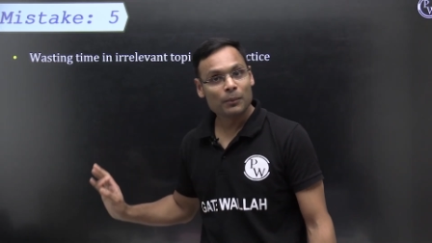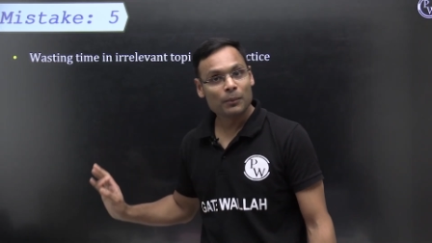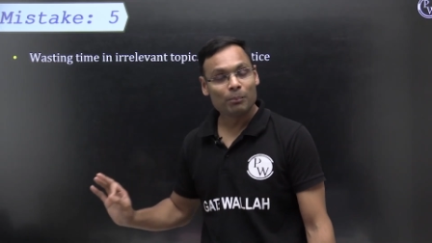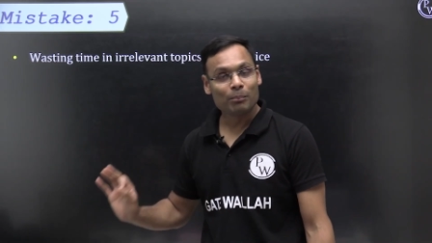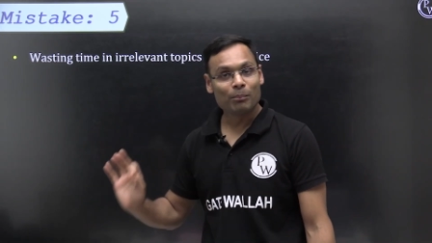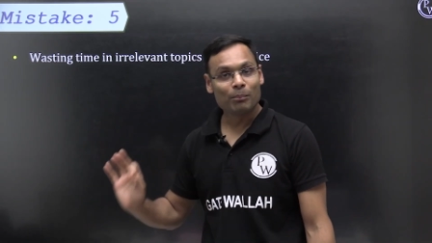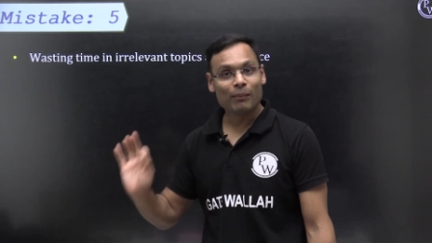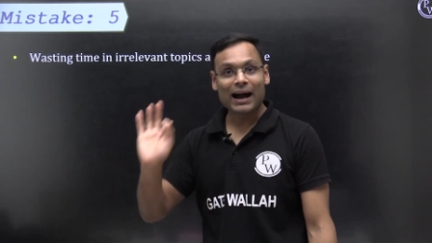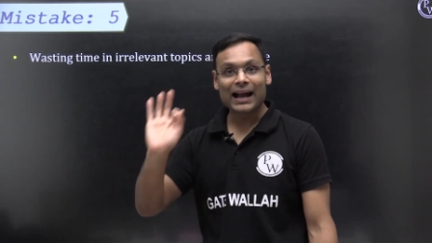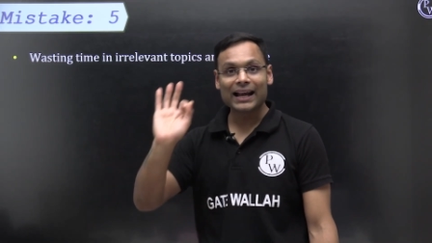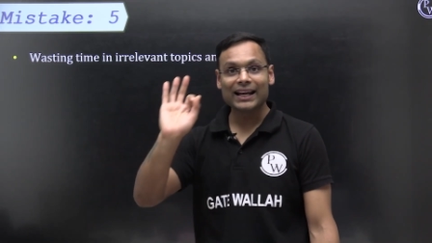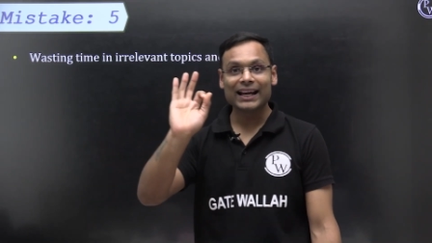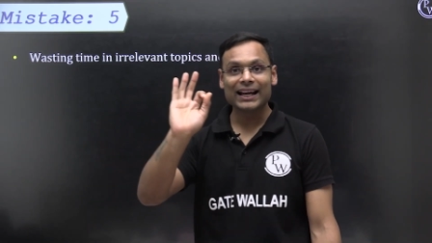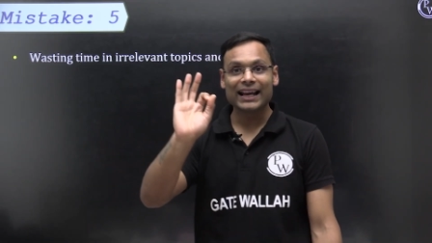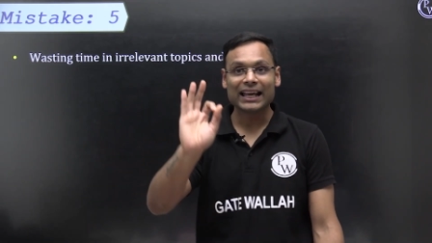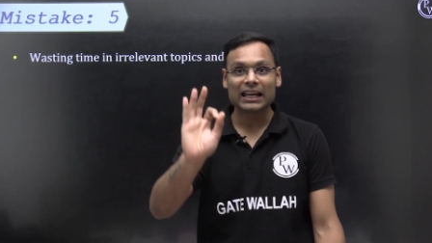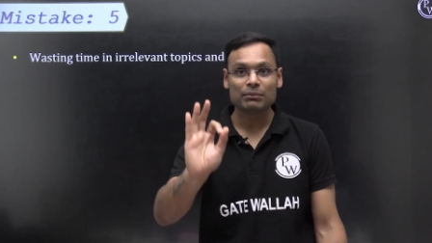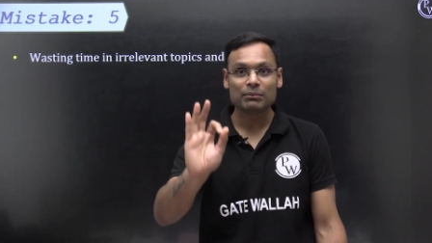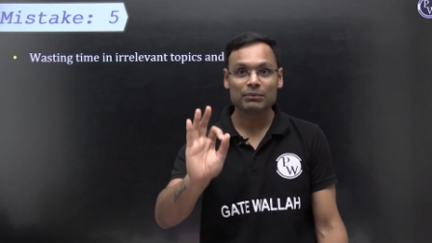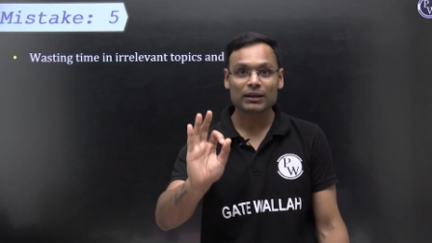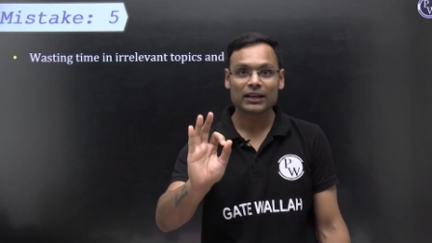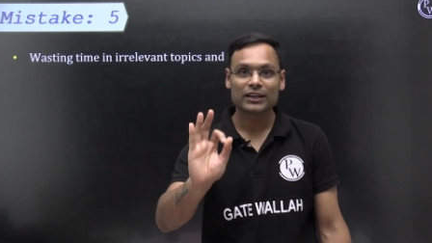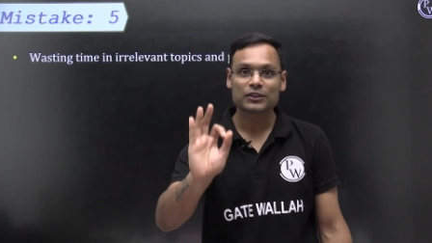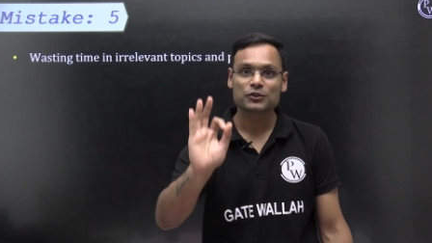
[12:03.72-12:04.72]
My
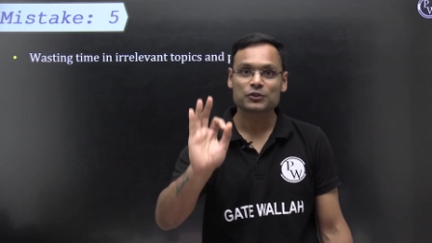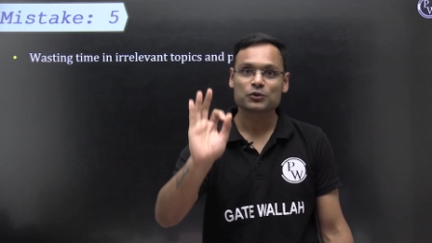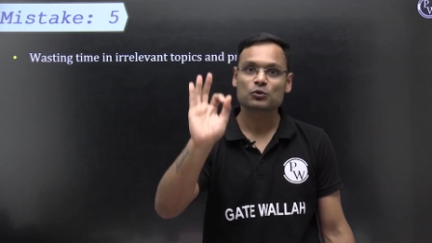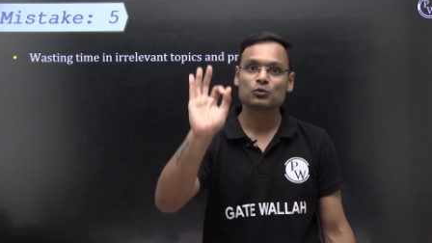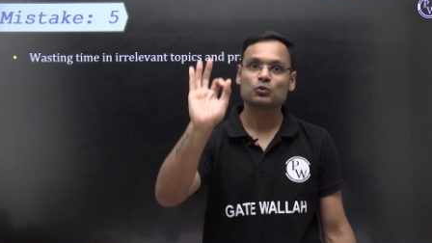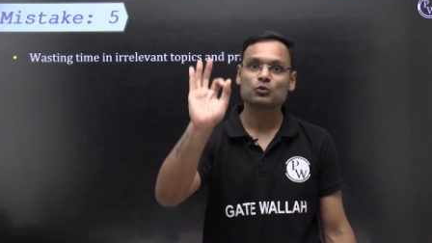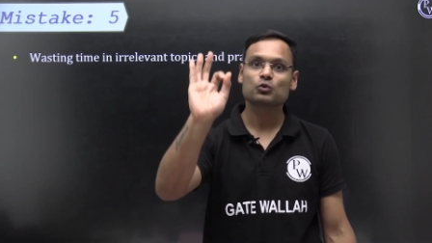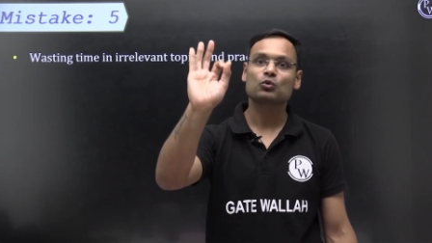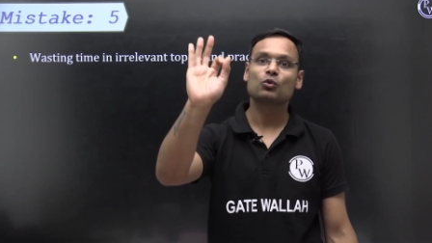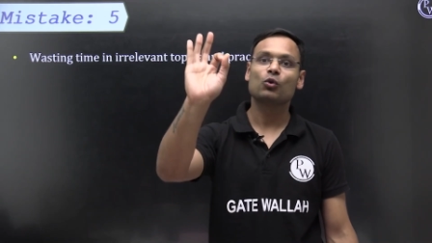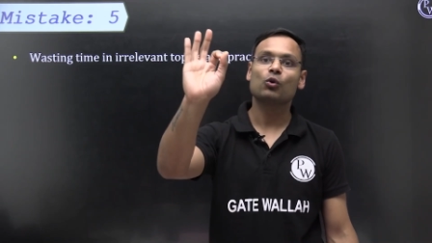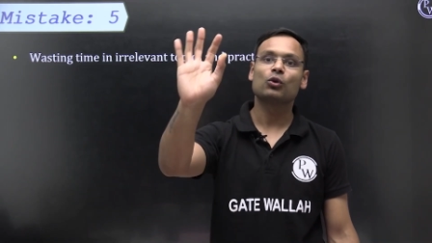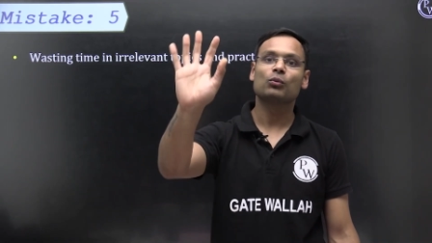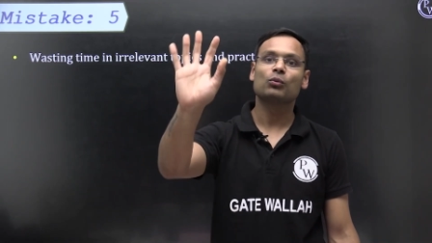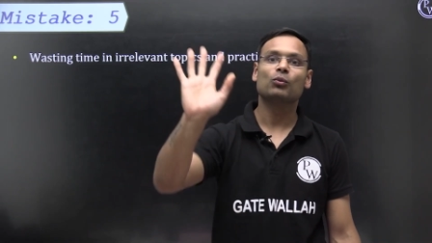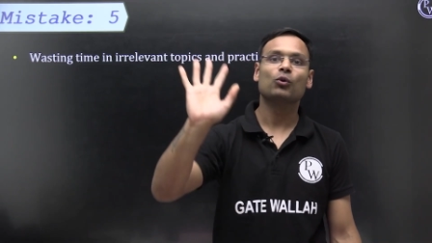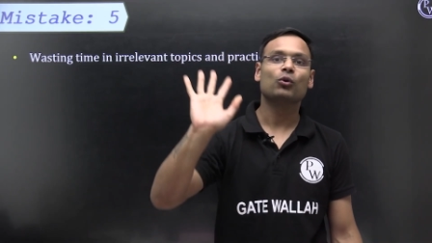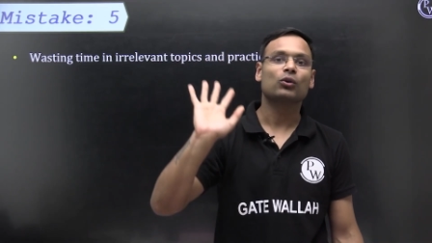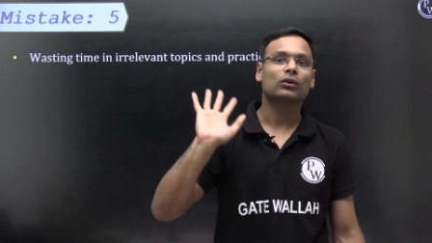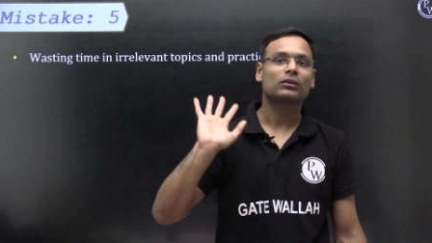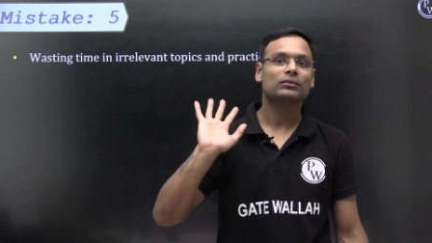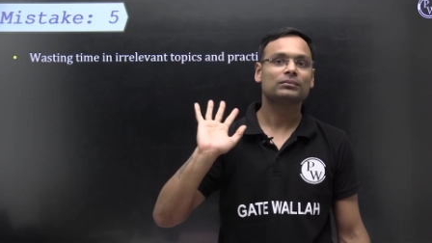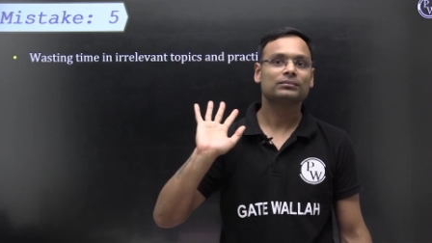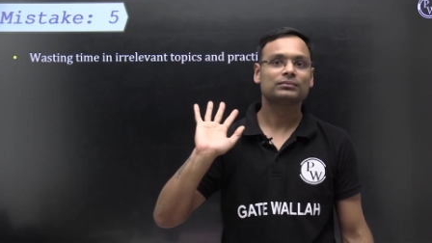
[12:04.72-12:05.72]
aim is to score
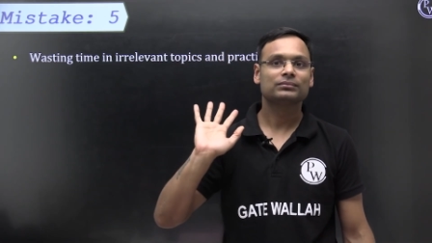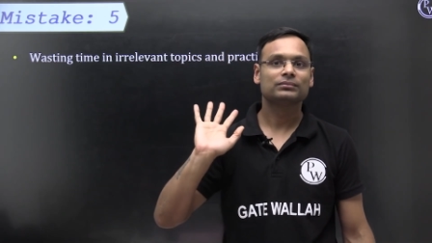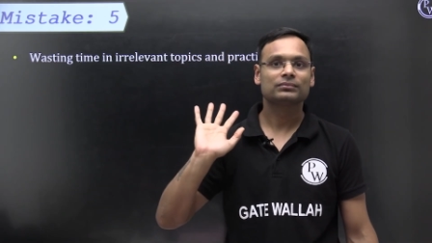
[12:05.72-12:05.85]
more.